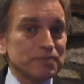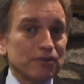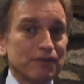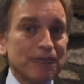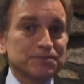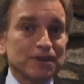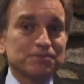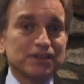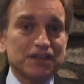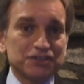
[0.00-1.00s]
about wraps
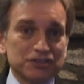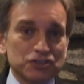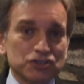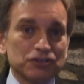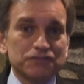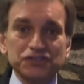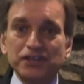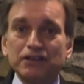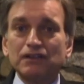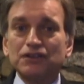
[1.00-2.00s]
up today's edition of the
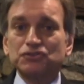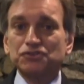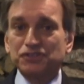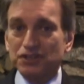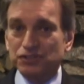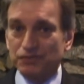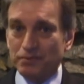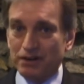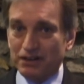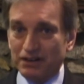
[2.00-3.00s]
Psychological States of
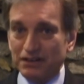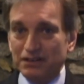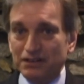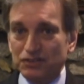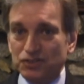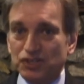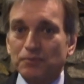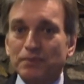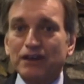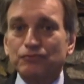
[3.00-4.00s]
America.
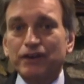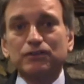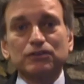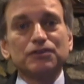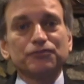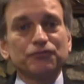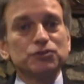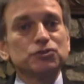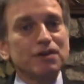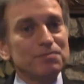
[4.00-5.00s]
Check back regularly for
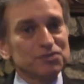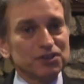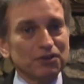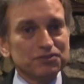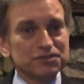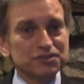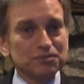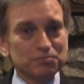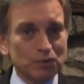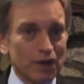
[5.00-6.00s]
future episodes.
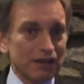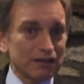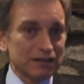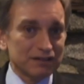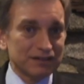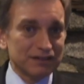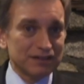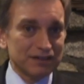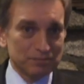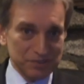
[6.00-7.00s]
Be well,
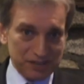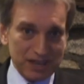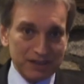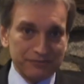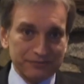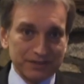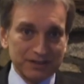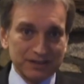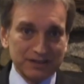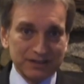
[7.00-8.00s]
be safe,
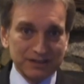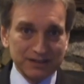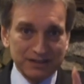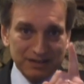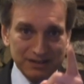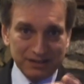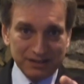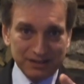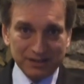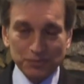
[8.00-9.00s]

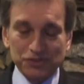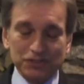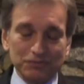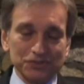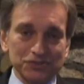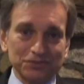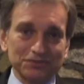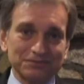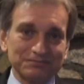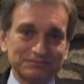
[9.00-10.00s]
we'll see you real soon.